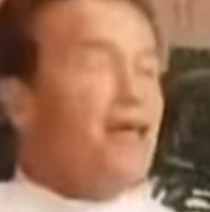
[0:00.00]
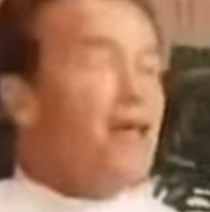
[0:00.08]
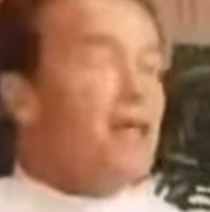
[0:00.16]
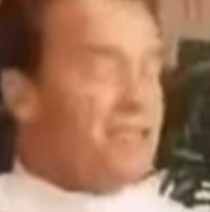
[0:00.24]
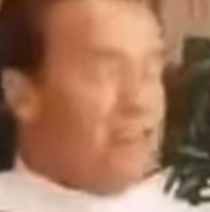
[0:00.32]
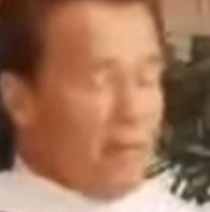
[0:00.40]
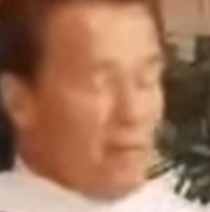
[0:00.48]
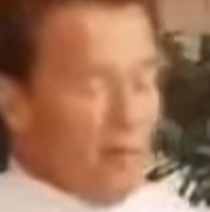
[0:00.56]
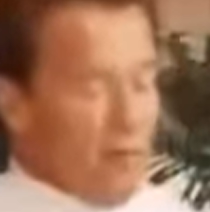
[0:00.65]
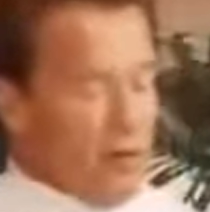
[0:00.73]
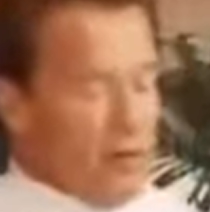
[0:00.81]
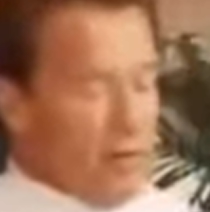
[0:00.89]
Now, some
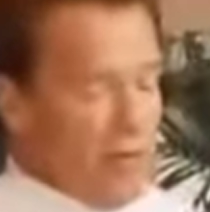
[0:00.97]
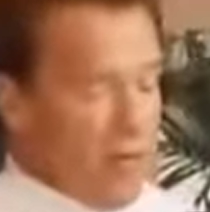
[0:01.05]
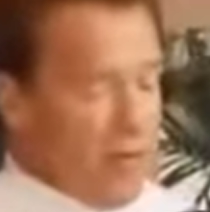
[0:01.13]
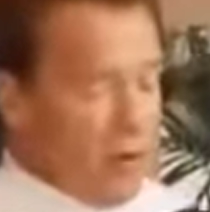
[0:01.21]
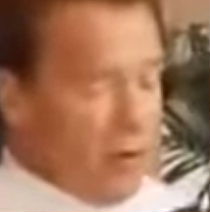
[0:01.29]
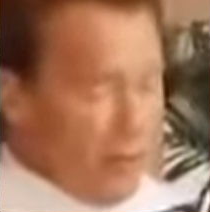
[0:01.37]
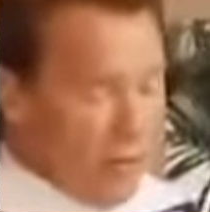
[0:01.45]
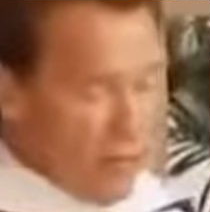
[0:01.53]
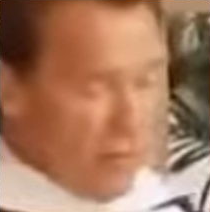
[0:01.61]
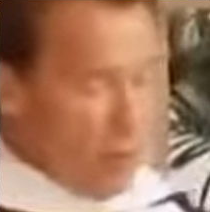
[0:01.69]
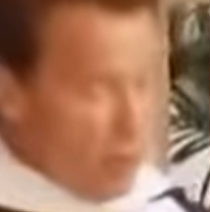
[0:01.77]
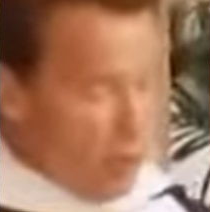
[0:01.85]
of you may know
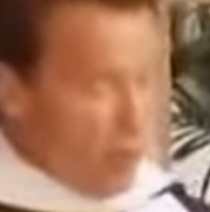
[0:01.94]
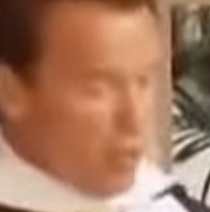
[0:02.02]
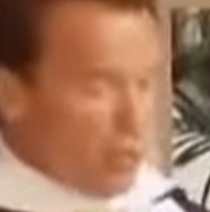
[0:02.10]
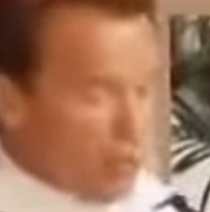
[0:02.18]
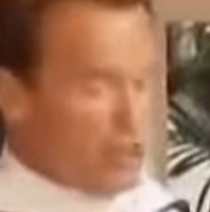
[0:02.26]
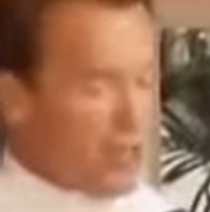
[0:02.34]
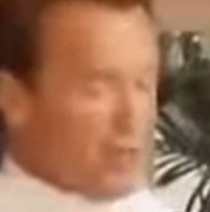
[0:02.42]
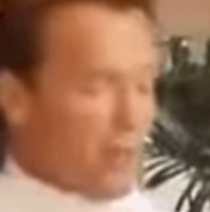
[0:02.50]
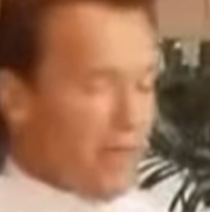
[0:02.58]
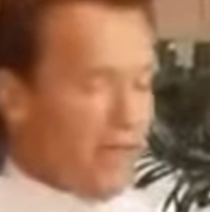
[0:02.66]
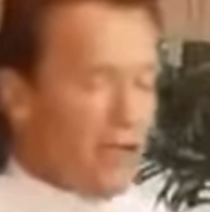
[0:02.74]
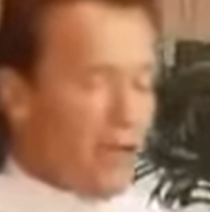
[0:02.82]
that my daughter just
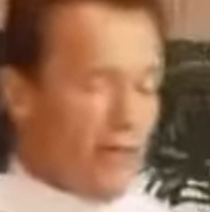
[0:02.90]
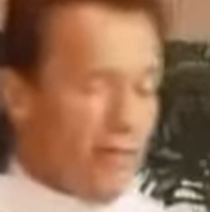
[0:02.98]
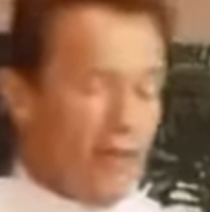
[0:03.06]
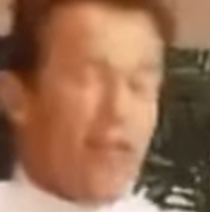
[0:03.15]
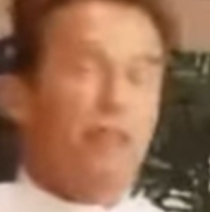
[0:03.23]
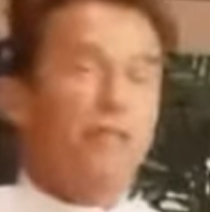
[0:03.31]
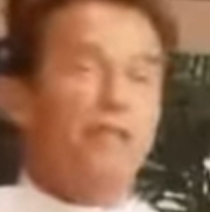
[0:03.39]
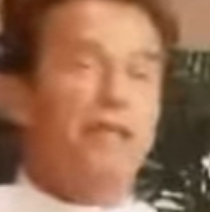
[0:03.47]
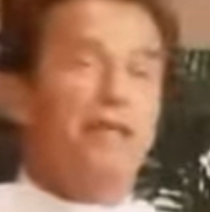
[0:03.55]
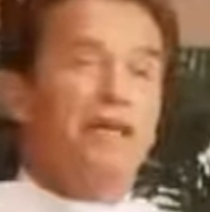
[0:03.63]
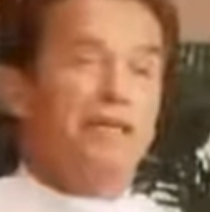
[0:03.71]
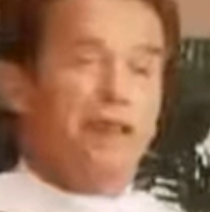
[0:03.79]
completed her
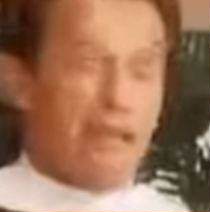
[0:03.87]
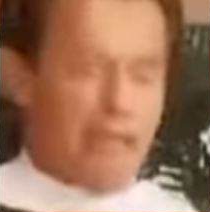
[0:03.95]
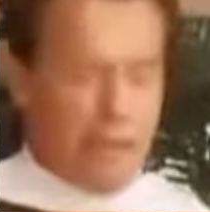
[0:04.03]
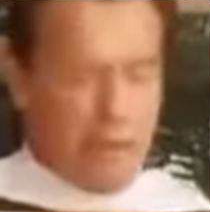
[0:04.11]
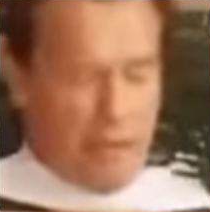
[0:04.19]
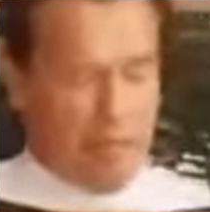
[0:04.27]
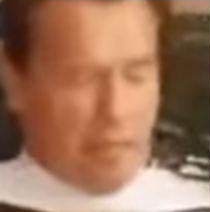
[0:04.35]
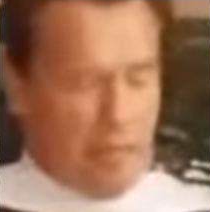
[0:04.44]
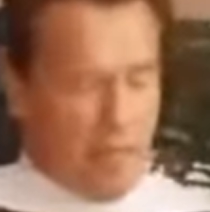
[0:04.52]
freshman year right here.